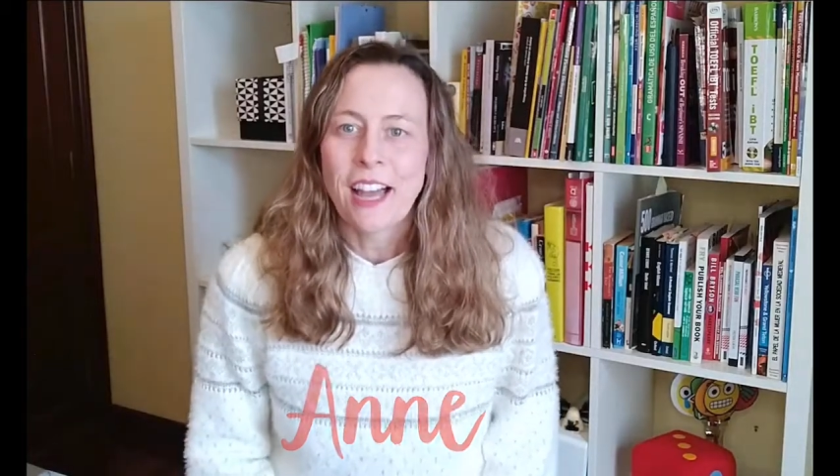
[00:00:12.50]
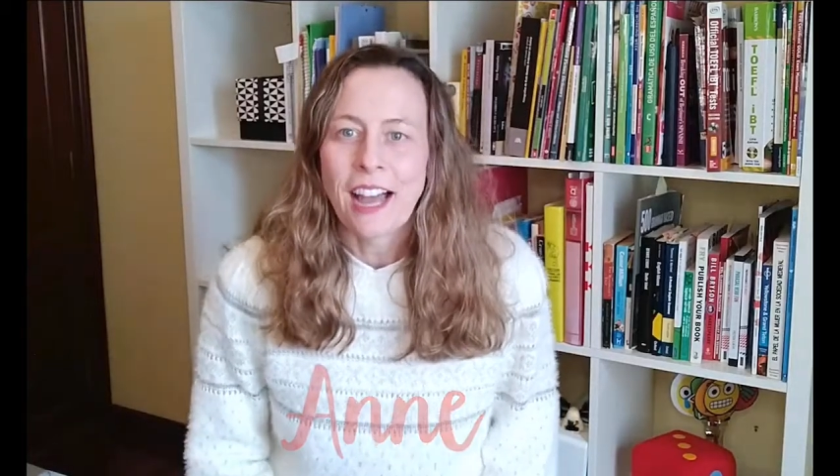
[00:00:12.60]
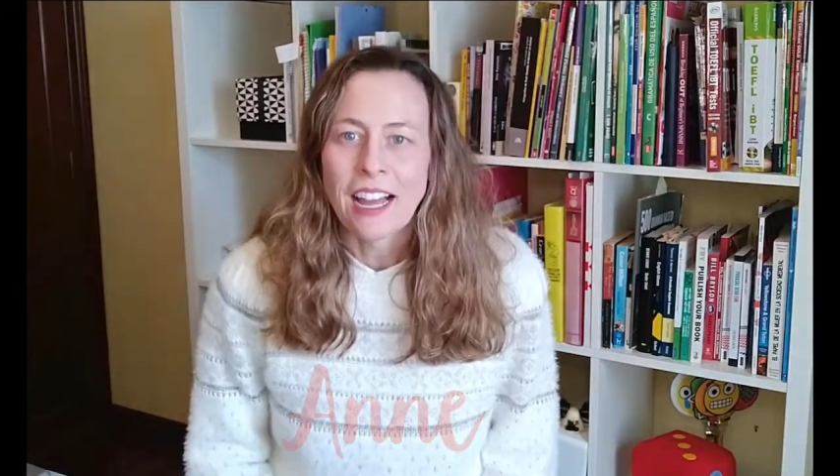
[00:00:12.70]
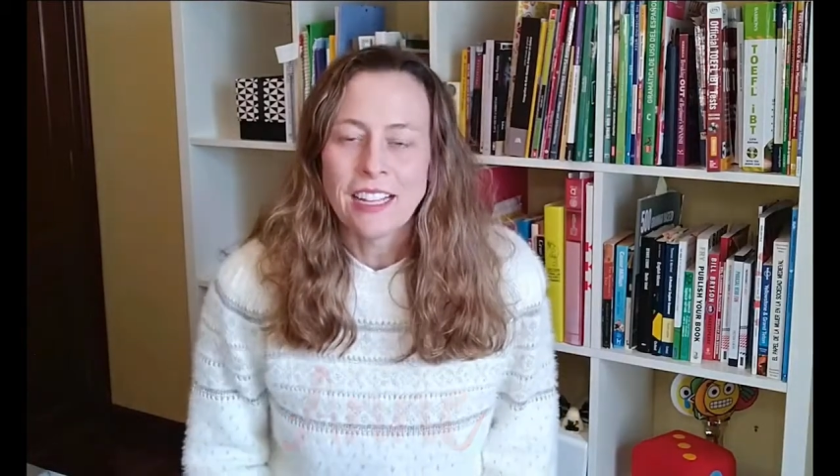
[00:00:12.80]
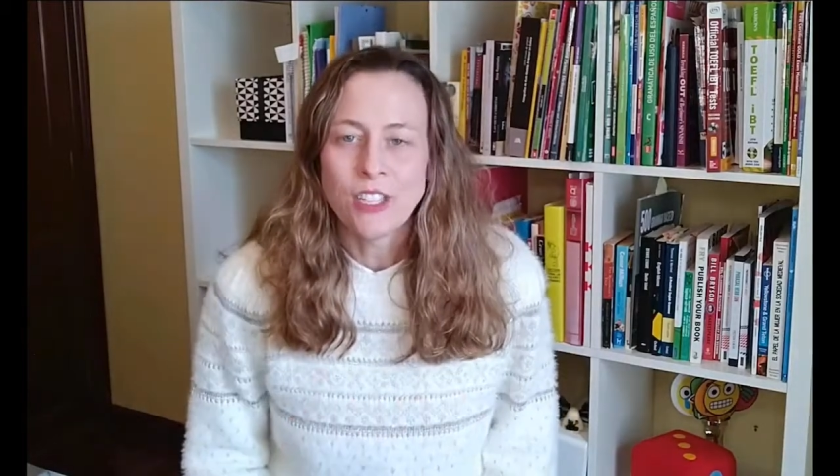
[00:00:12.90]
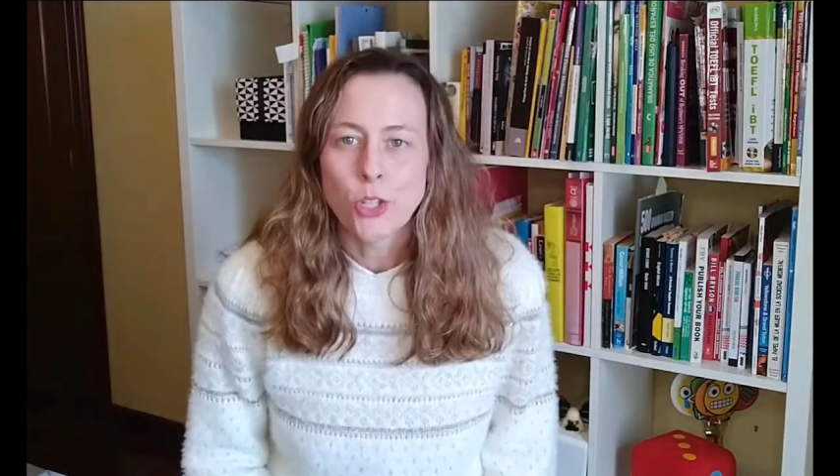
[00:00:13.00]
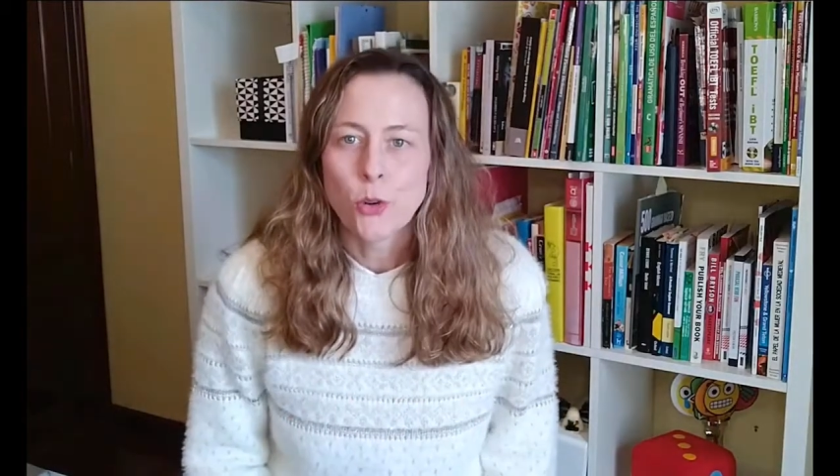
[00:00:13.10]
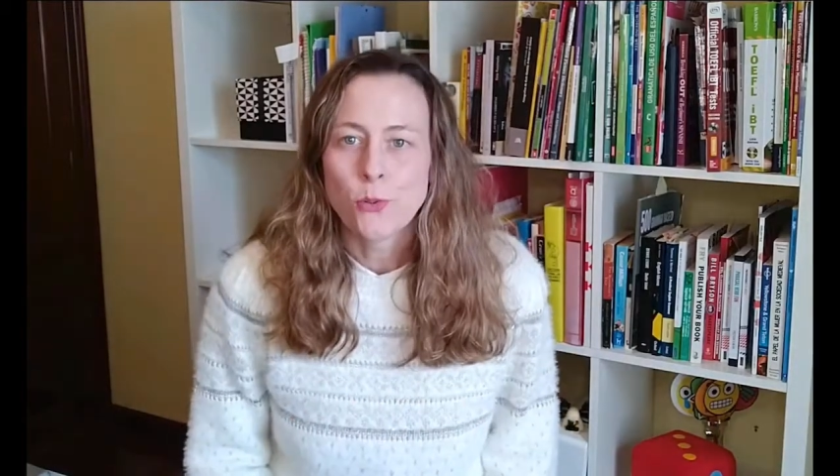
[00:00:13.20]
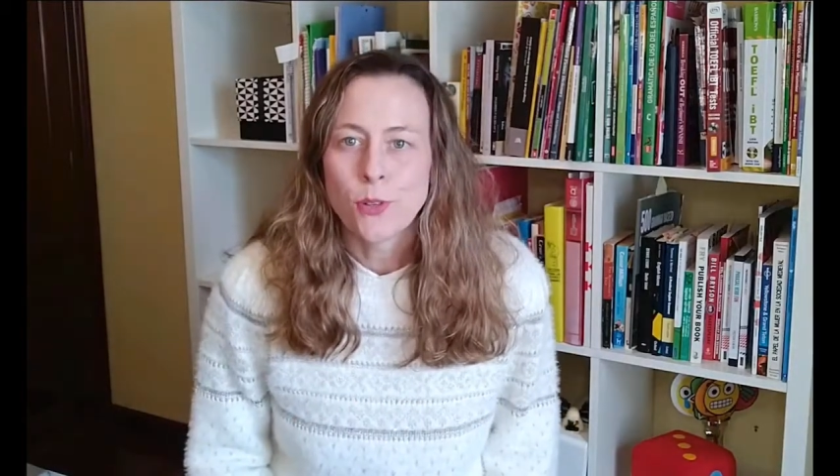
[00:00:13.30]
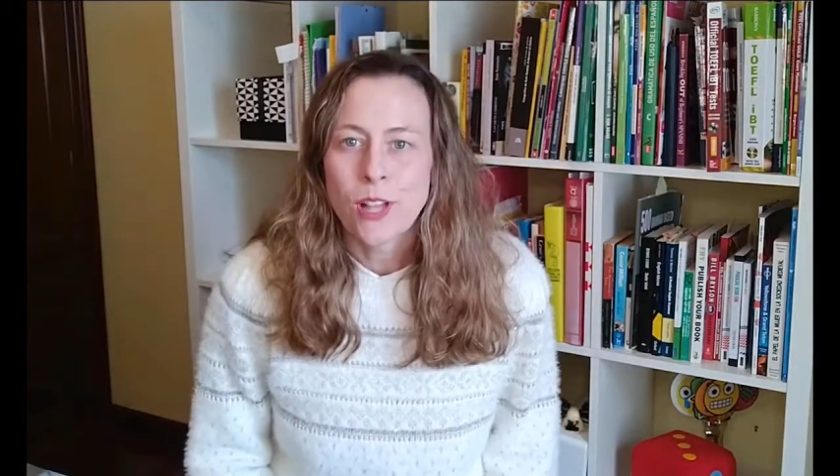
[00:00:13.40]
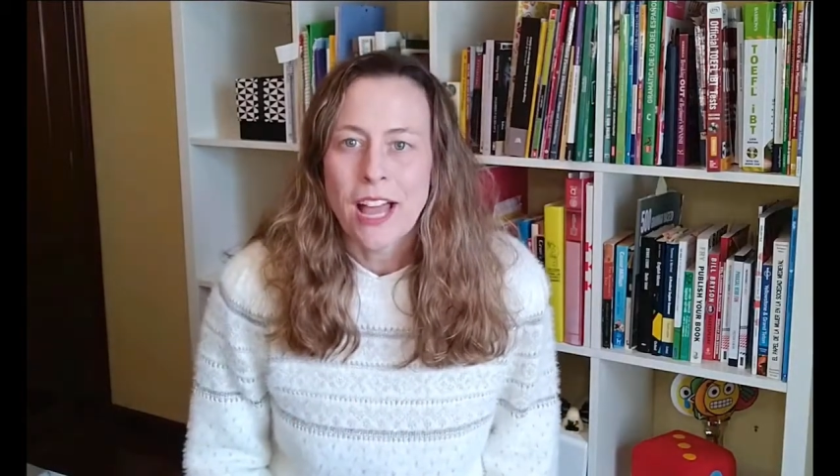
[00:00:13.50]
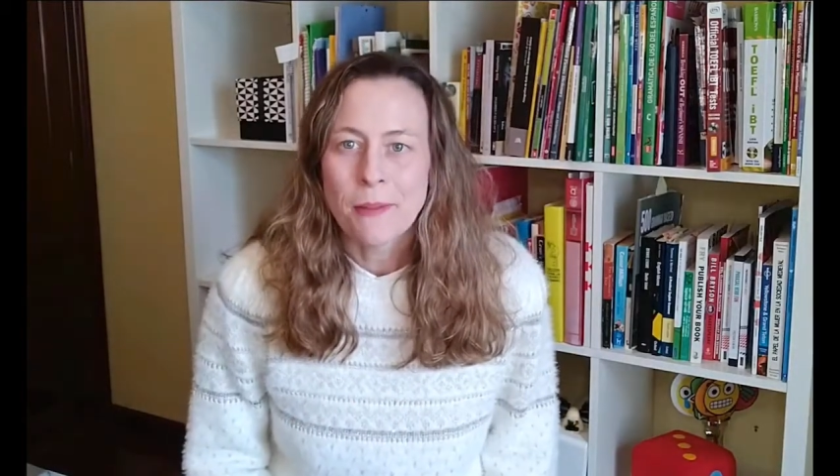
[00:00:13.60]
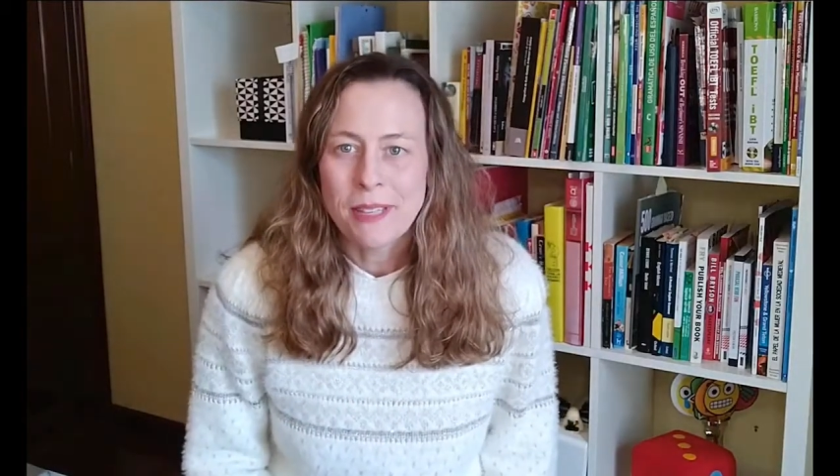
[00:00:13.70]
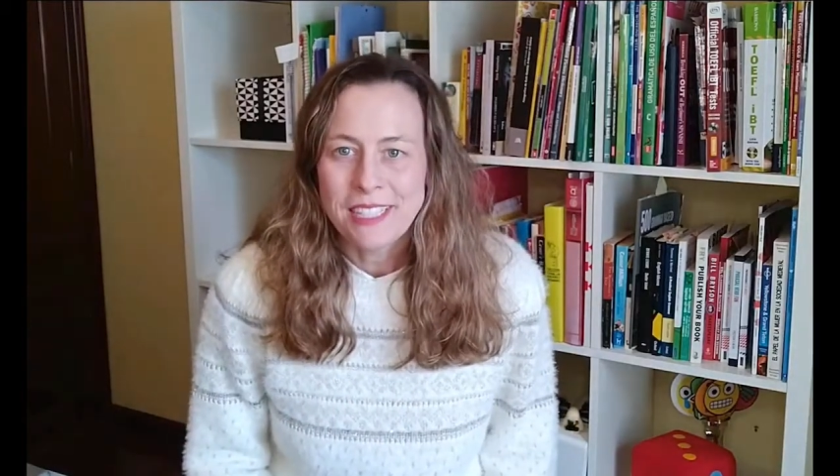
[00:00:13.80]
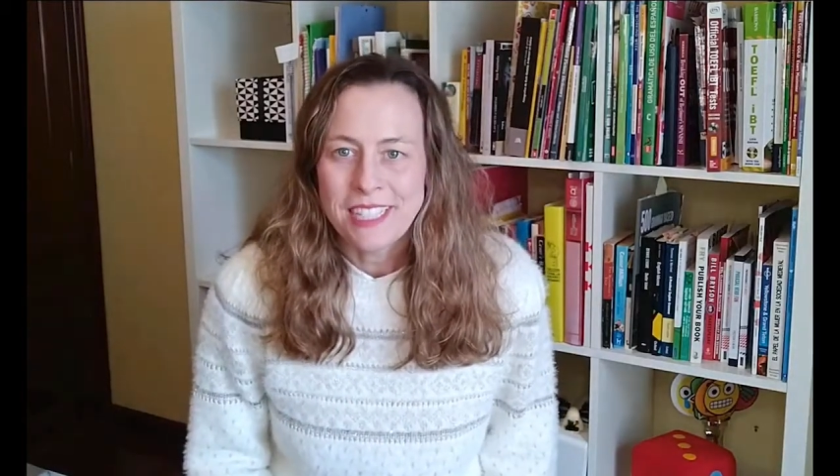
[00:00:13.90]
high TOEFL
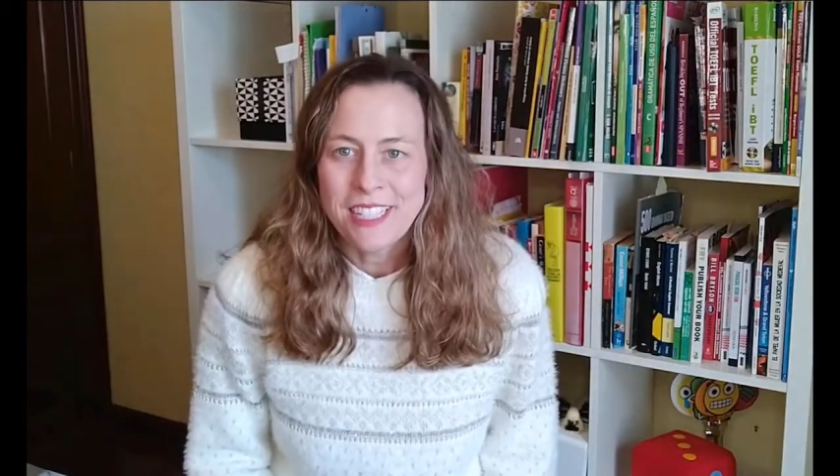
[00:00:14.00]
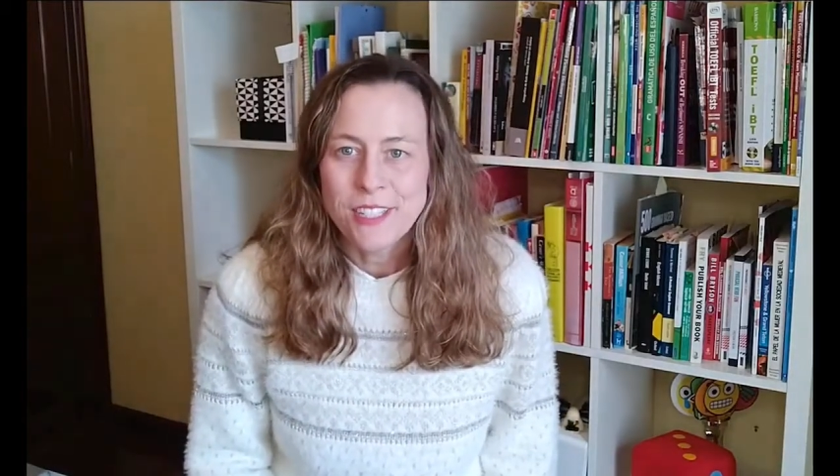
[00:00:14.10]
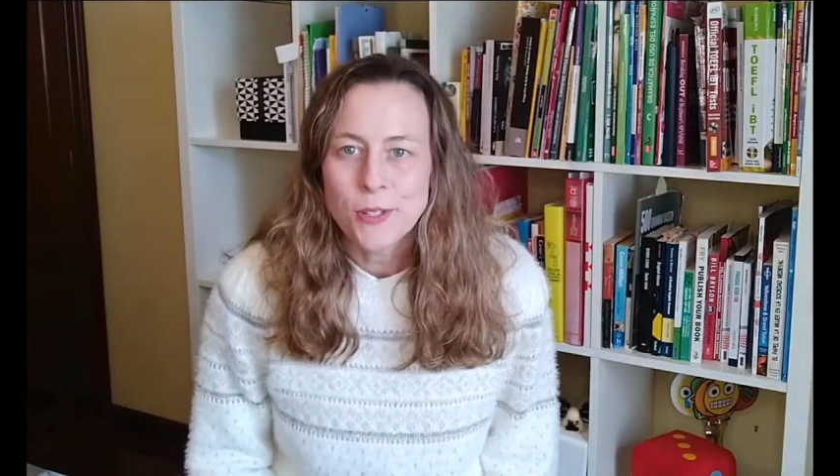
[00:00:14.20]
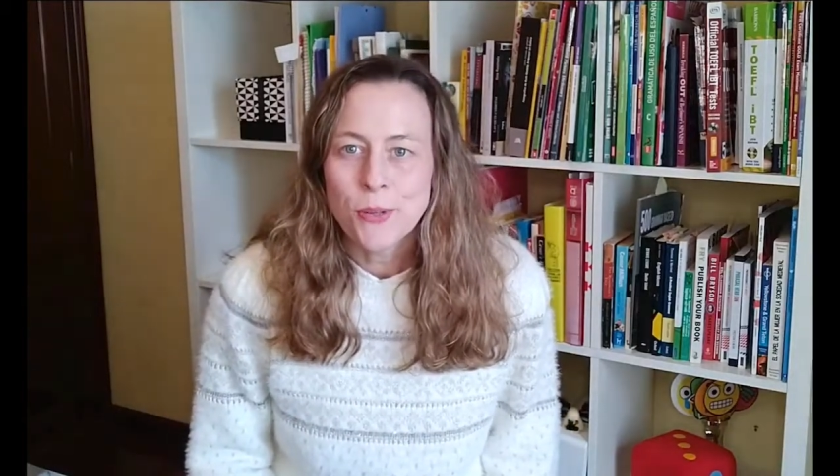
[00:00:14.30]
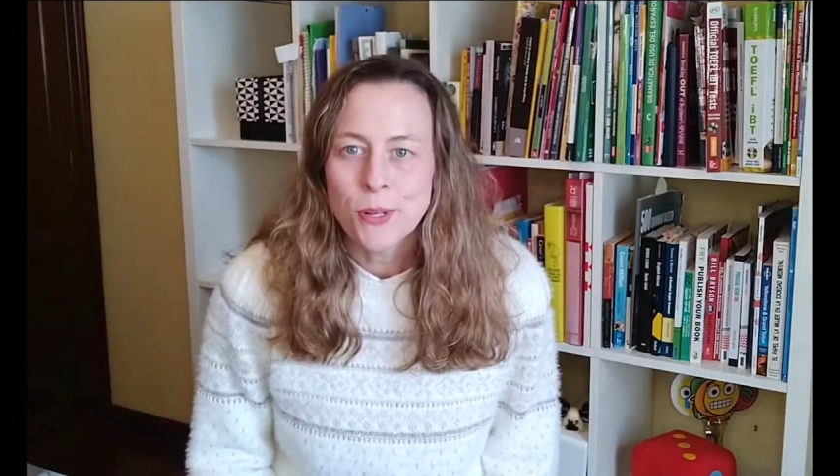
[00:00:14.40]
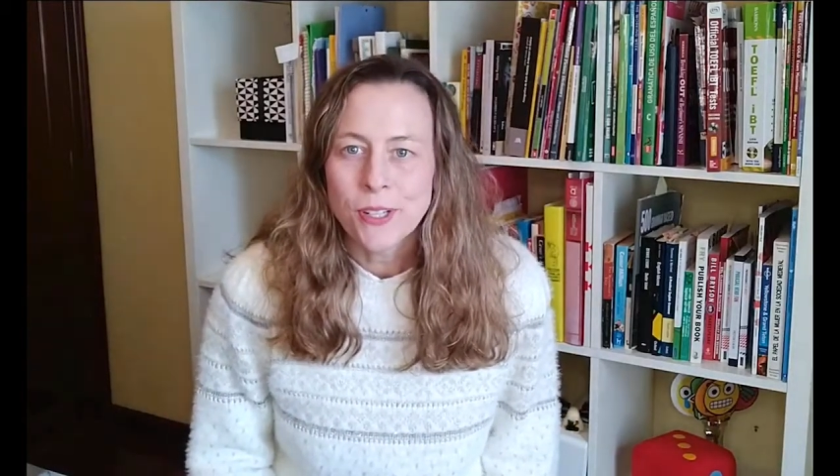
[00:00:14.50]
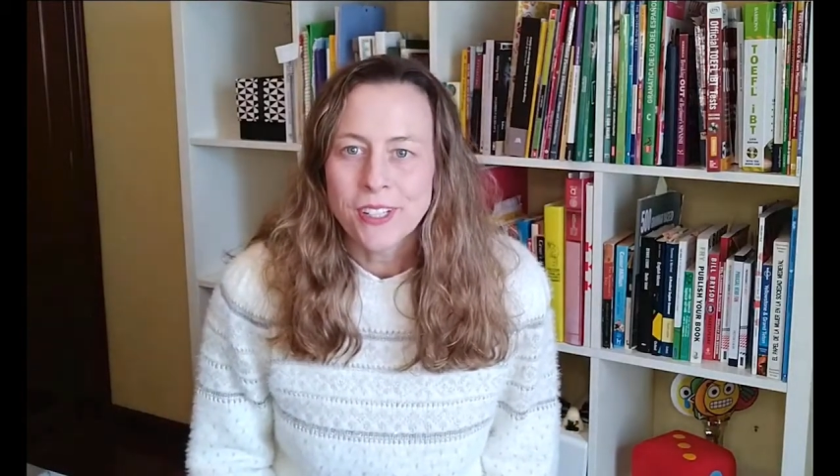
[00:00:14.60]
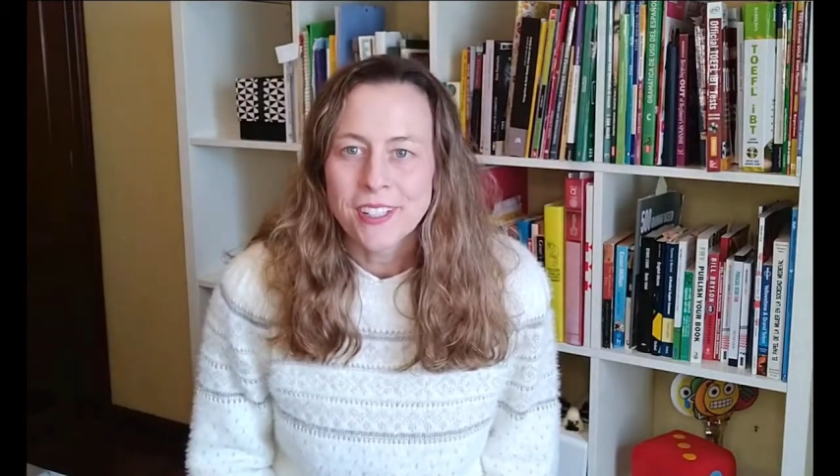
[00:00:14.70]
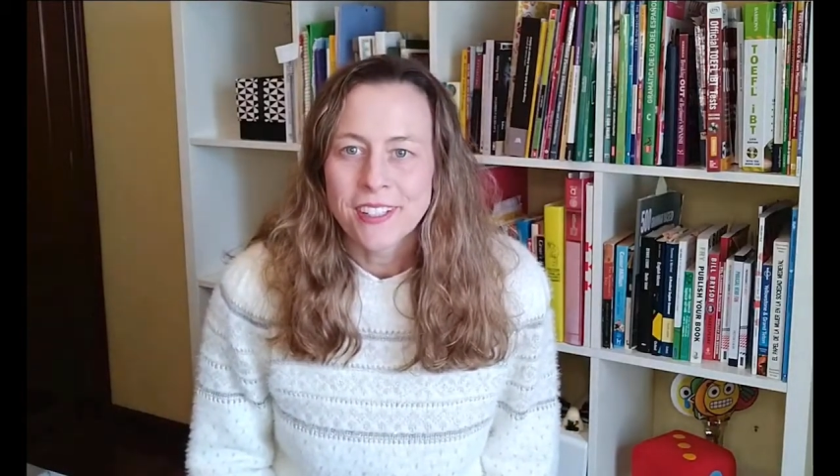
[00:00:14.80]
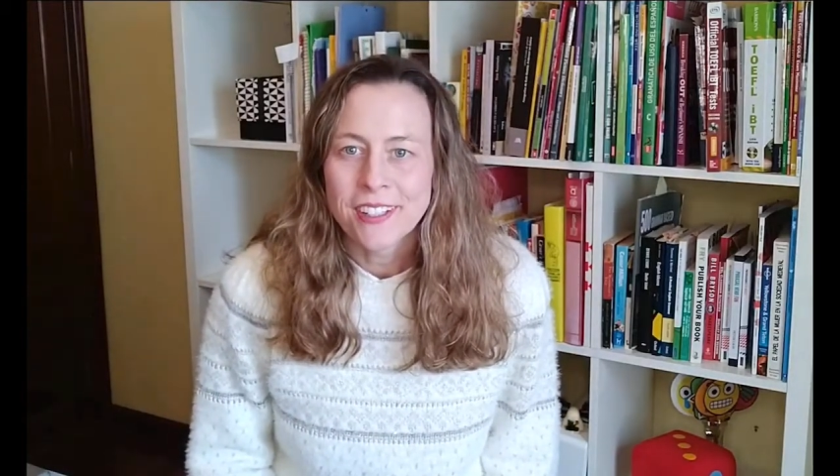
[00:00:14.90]
IBT score